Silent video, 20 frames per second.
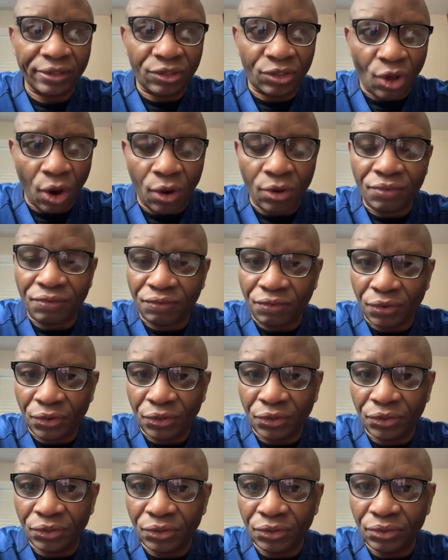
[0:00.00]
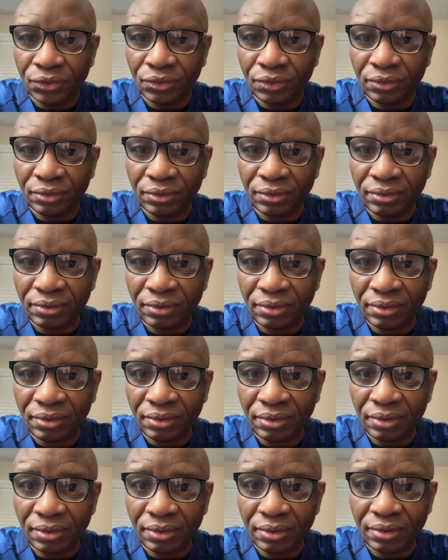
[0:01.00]
done-for-you
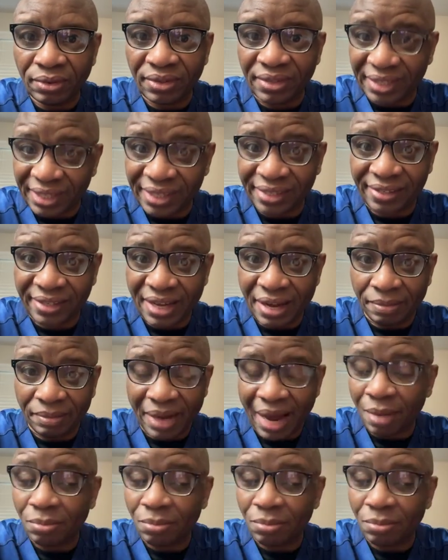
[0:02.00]
system.